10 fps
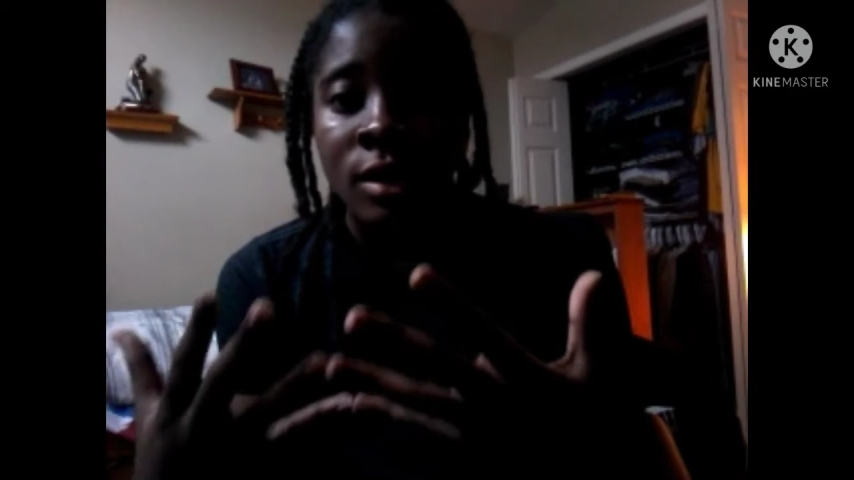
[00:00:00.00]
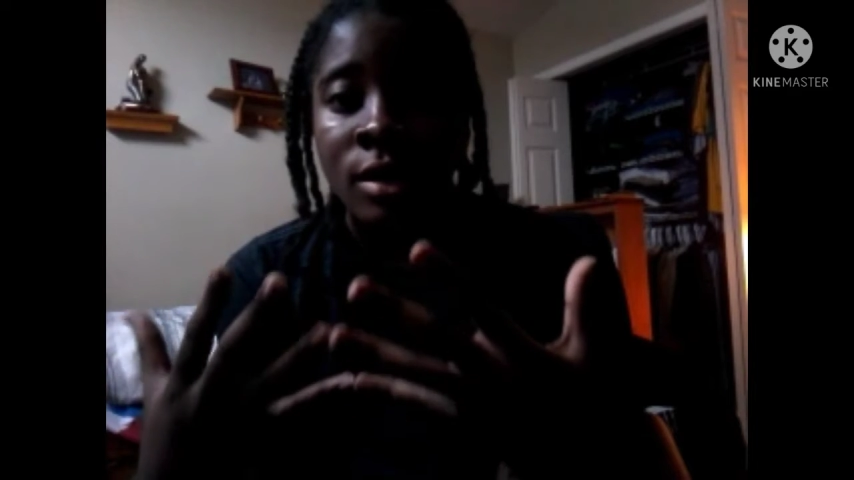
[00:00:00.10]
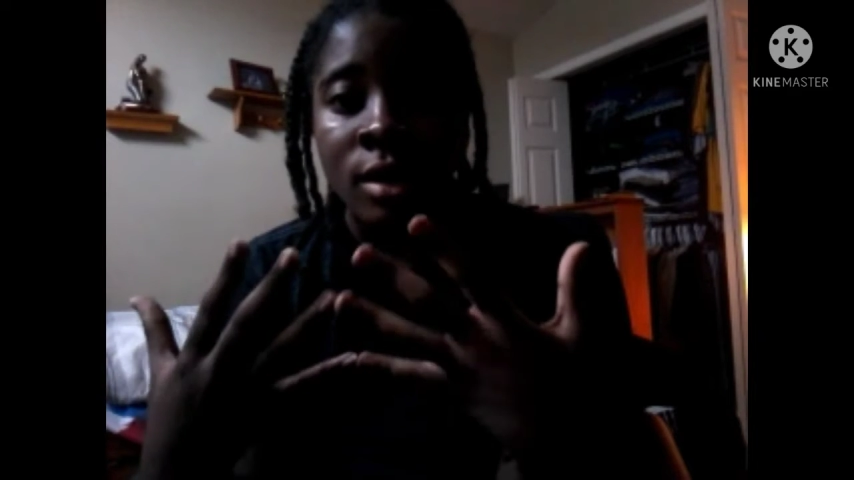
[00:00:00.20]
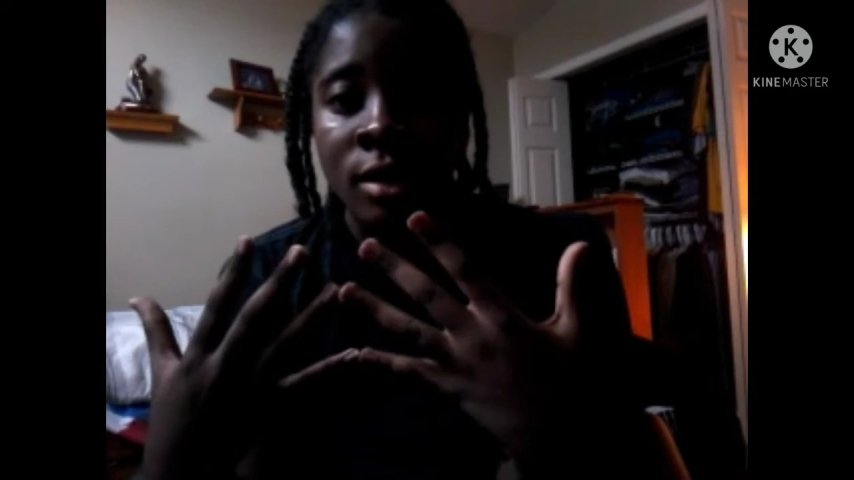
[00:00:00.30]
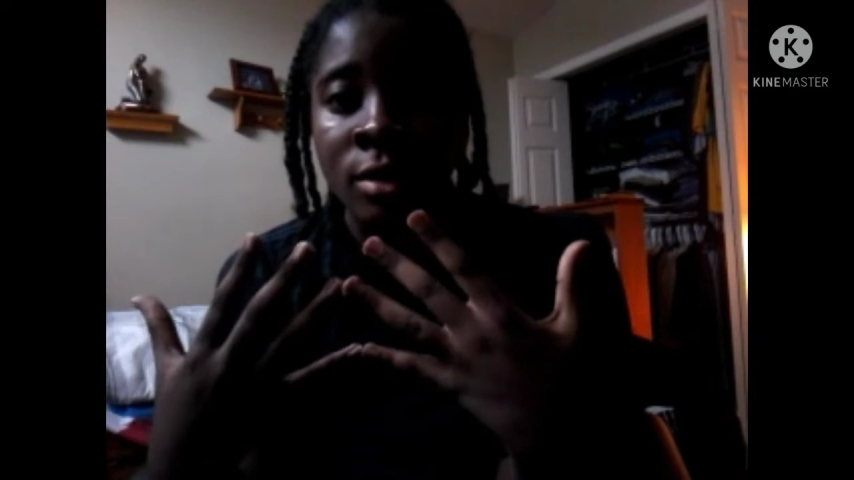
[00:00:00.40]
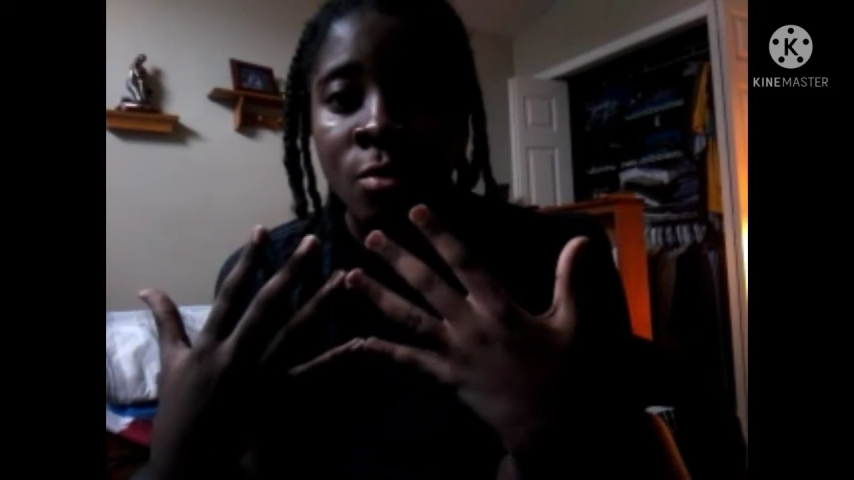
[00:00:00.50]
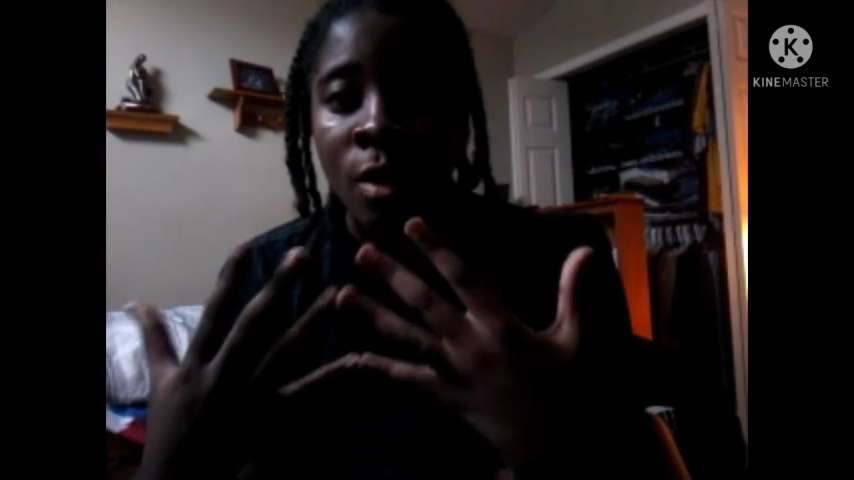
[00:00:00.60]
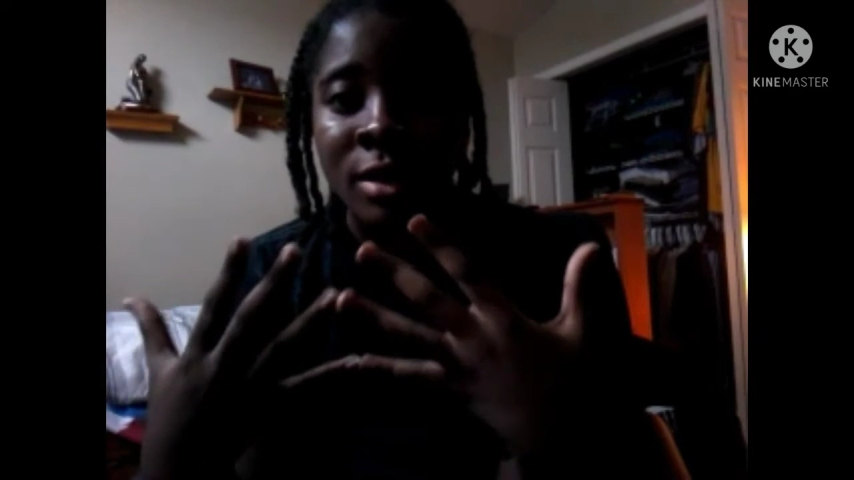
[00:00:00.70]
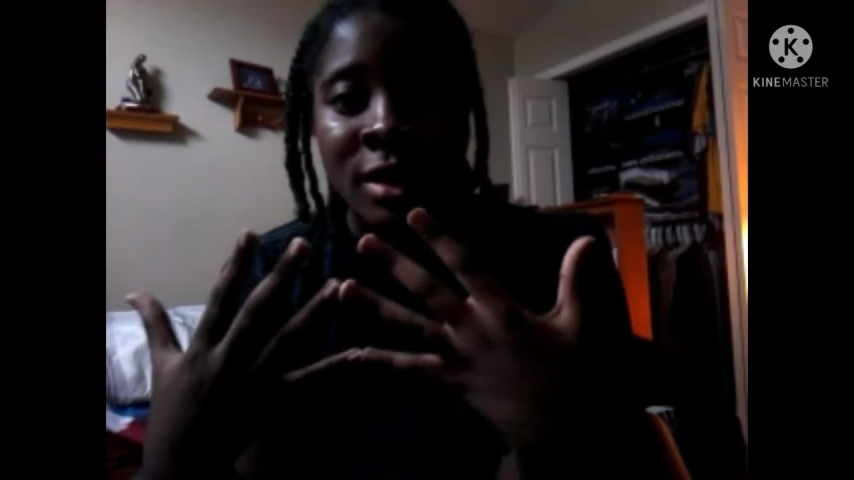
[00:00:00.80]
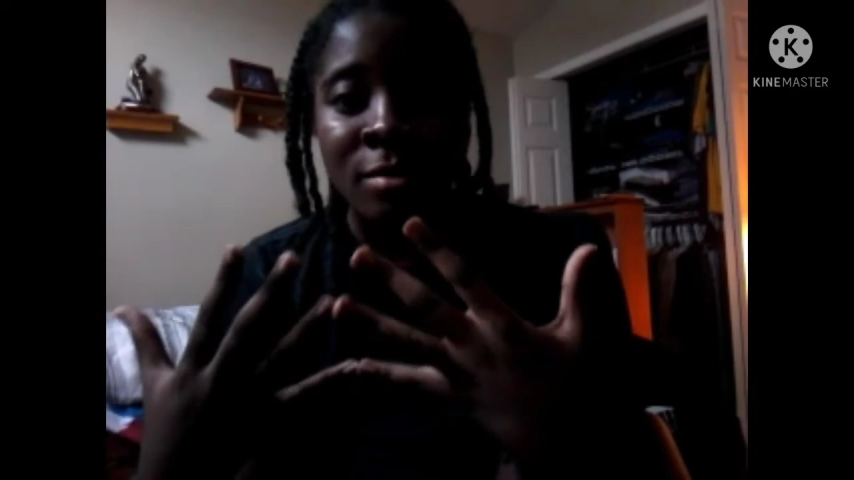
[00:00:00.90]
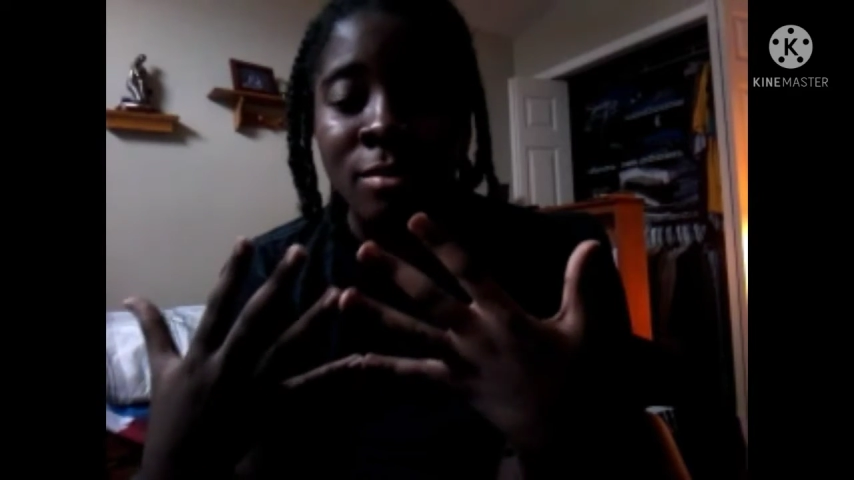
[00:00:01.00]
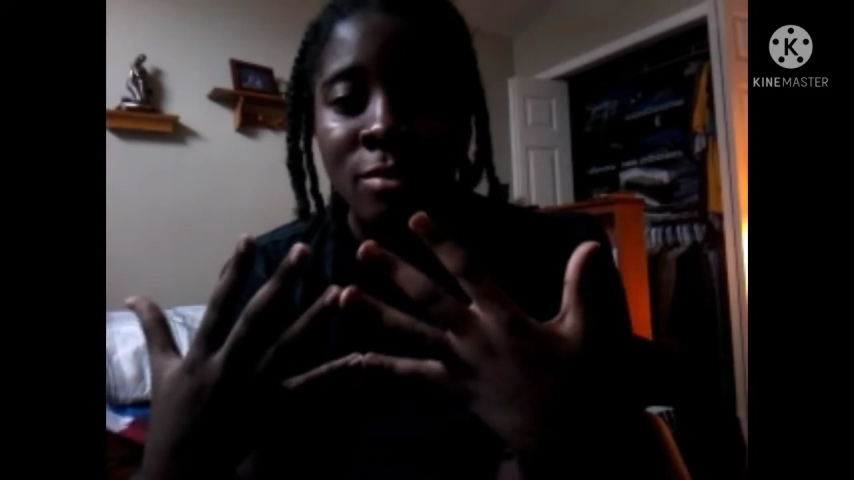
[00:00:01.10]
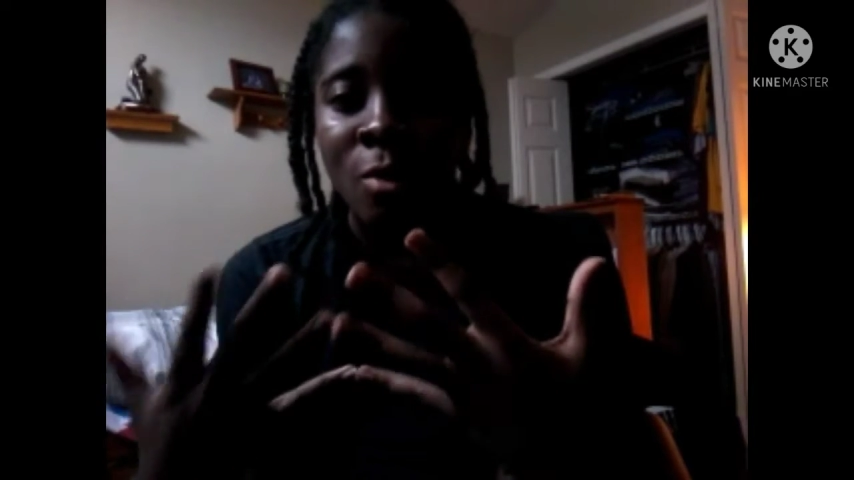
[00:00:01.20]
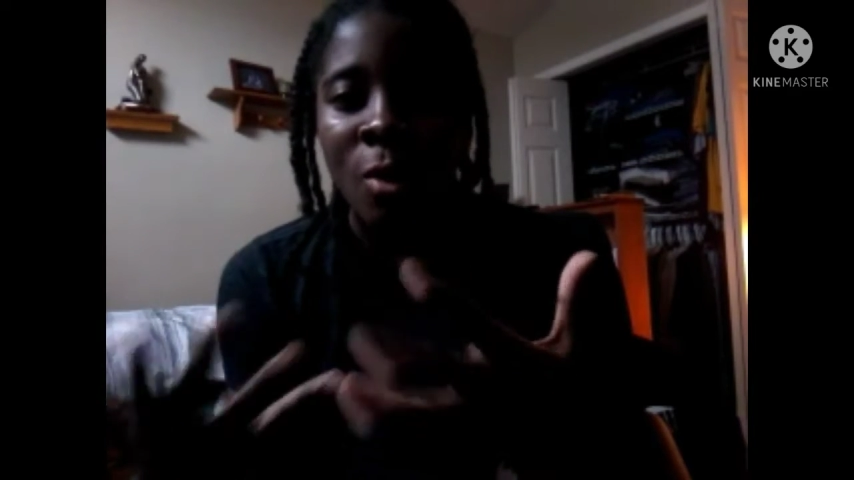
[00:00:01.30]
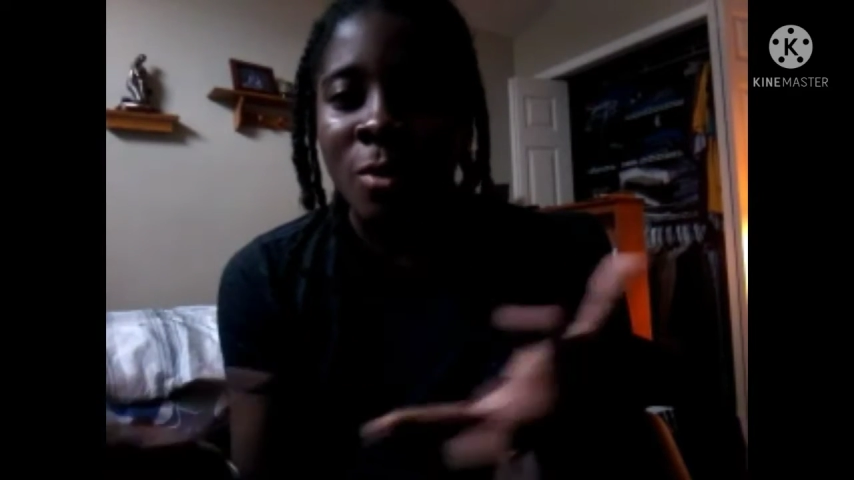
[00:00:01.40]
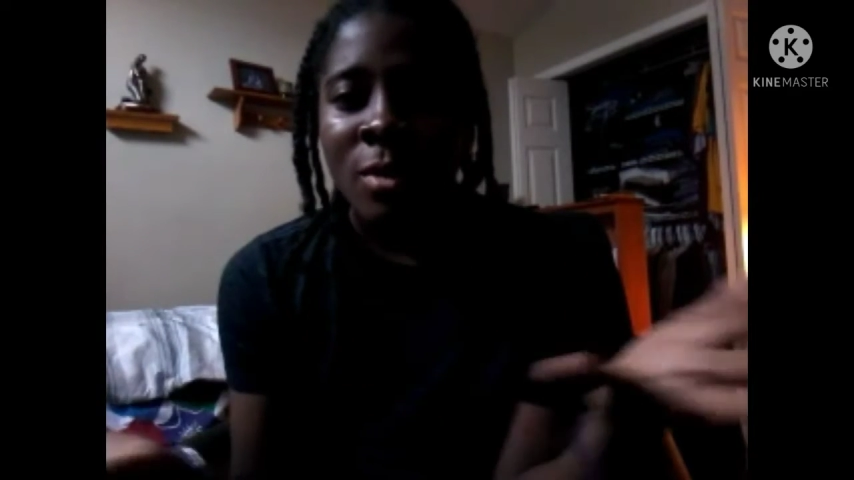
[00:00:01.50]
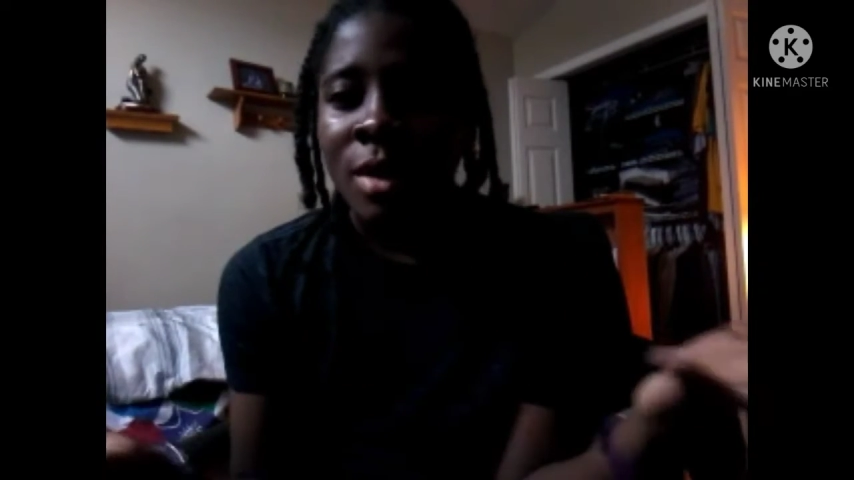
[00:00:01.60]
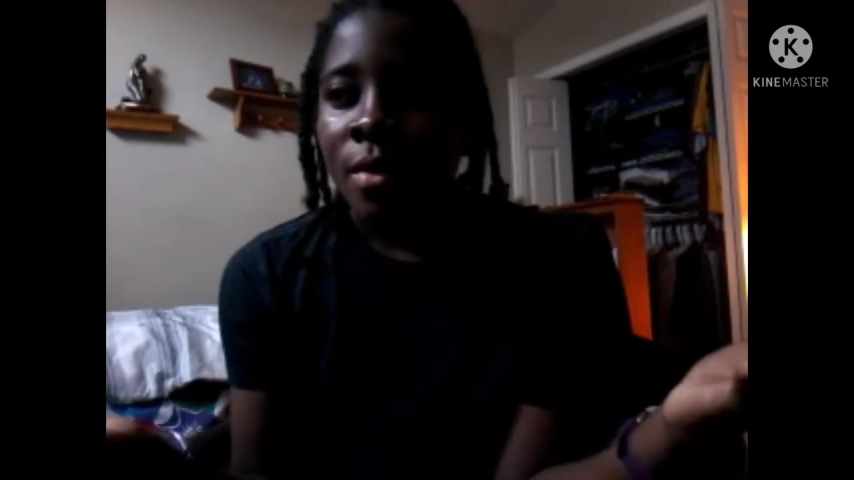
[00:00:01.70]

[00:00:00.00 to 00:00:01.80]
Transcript: and you want them, well,